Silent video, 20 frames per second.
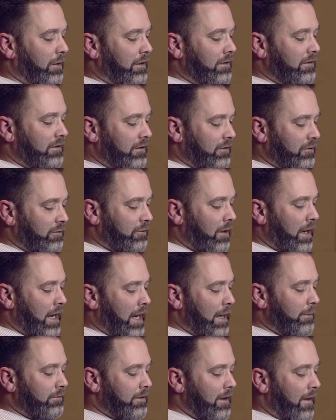priests and
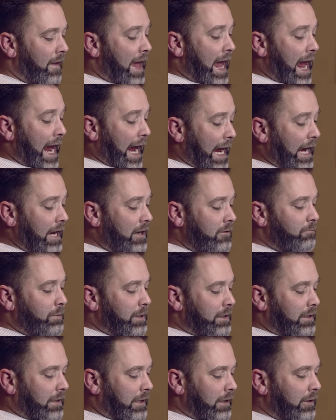scribes, and
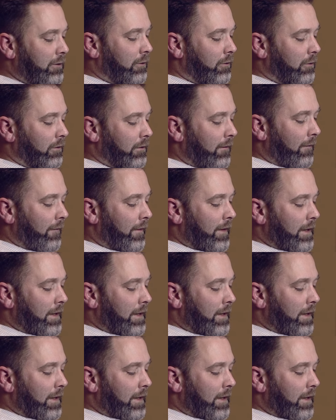be killed,